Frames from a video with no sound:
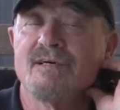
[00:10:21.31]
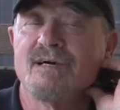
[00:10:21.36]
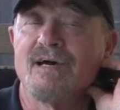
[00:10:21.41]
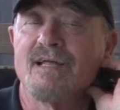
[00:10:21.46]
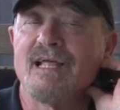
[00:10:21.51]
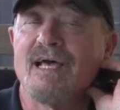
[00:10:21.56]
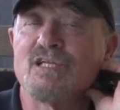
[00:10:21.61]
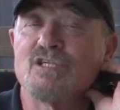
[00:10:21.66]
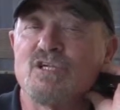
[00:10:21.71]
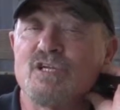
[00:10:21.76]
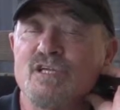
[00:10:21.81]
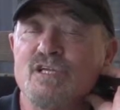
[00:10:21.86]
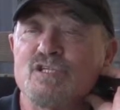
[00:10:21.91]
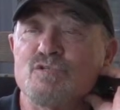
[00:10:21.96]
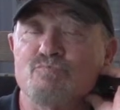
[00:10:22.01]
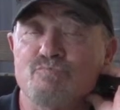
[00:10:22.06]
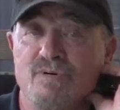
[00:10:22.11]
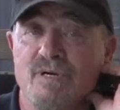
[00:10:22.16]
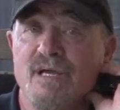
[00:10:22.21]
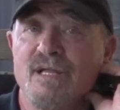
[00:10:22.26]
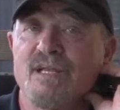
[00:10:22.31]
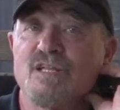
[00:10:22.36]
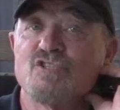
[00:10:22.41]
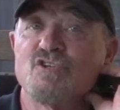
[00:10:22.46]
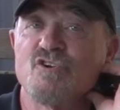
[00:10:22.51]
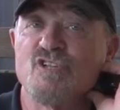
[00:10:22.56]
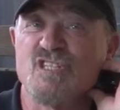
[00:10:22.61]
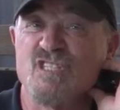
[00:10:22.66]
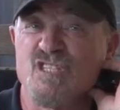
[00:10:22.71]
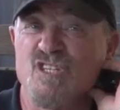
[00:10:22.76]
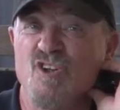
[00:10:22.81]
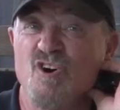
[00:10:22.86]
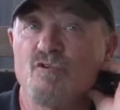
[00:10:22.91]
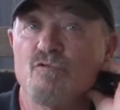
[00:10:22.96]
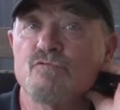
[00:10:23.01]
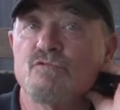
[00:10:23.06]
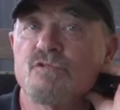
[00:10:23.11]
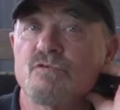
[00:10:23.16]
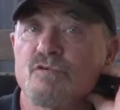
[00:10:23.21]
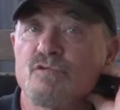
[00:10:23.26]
and actually his brain is on his nose,